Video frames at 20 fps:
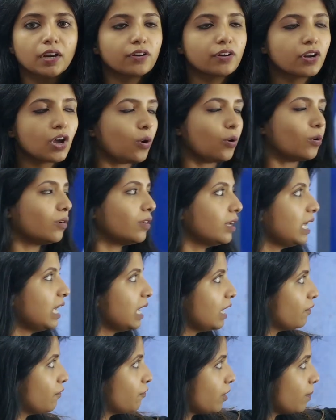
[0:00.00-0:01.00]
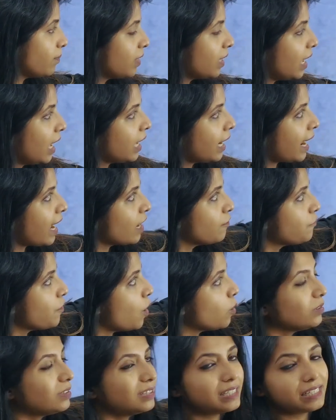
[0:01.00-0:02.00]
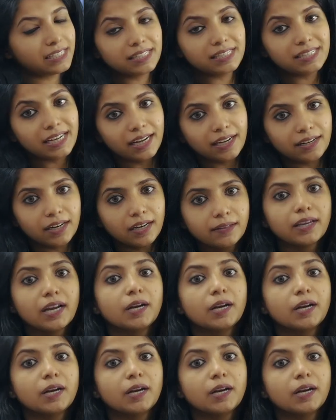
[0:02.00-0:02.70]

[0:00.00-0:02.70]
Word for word: Now from there I found this data